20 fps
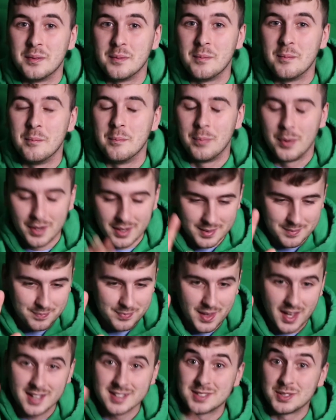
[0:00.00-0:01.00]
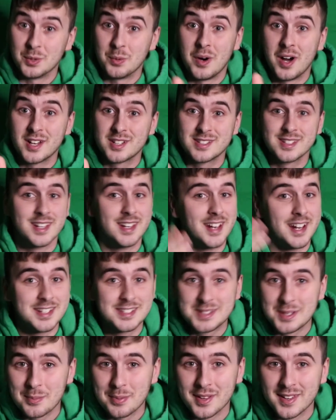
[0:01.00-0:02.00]
But I still watched it, and I
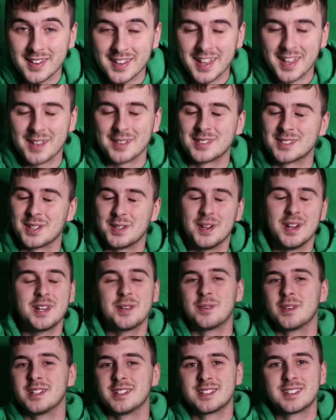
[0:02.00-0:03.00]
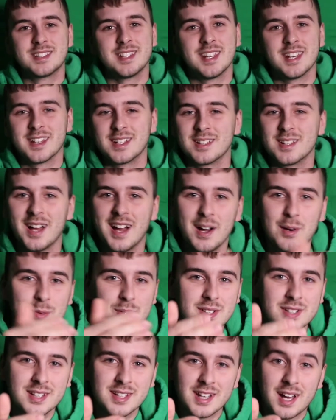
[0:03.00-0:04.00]
still play the game. So anyways, yeah, I
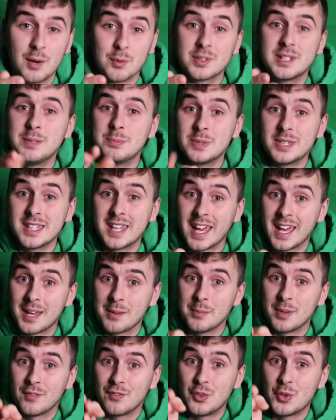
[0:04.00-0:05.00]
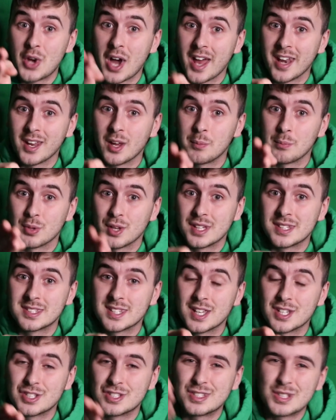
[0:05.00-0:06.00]
would I would keep the game if you got it on
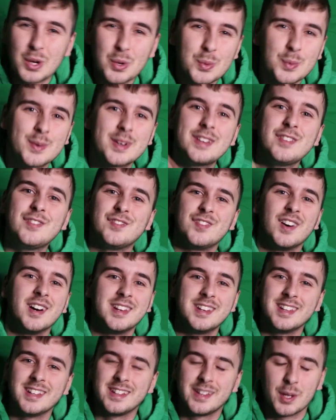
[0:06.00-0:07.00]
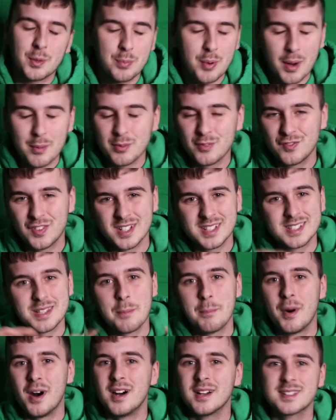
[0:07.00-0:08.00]
PlayStation. Don't refund it. They'll probably fix the
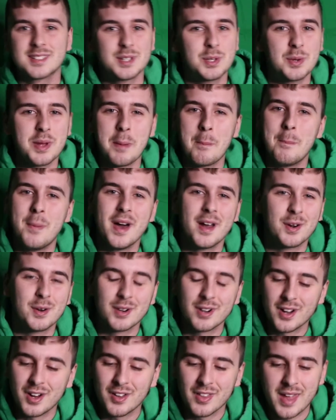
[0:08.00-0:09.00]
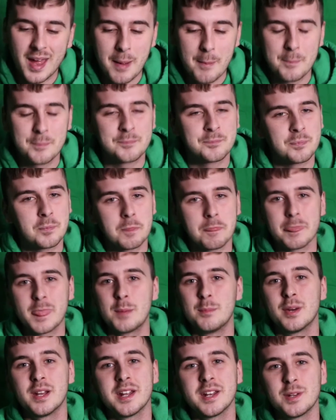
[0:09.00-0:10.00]
bugs, and it'll get better and all that.
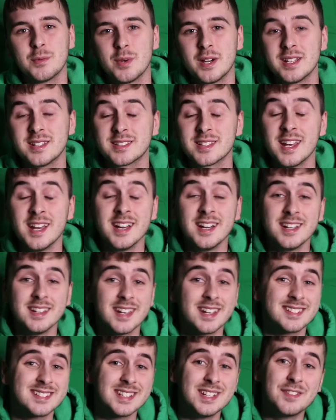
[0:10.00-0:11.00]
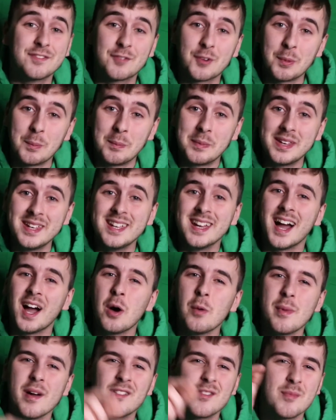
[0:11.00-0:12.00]
But anyways, that's it for me. I
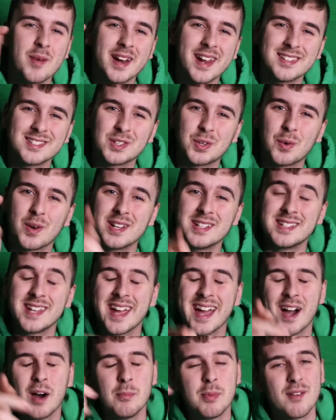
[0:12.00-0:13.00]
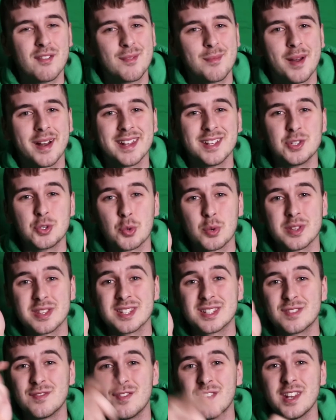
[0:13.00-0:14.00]
hope everybody has a great day. I hope everybody enjoyed
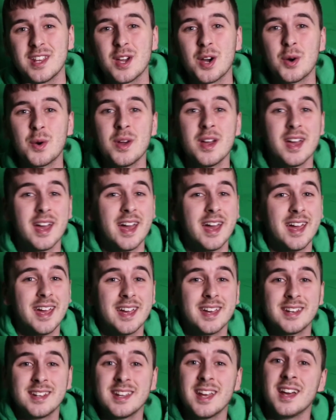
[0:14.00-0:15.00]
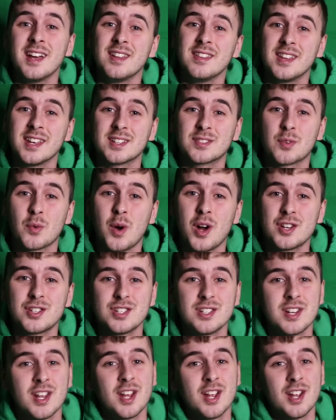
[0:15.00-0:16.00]
this video. And thanks for watching